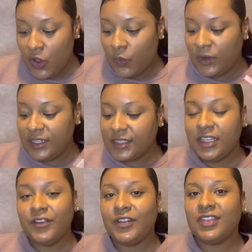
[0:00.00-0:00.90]
When it's
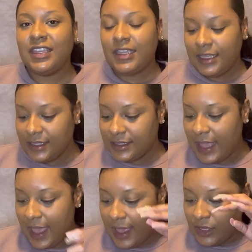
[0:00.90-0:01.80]
clear the things
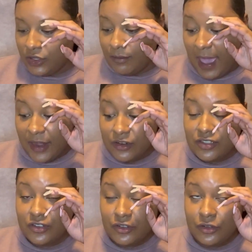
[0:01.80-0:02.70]
that matter to
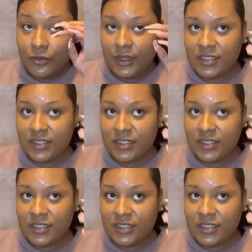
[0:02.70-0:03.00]
you,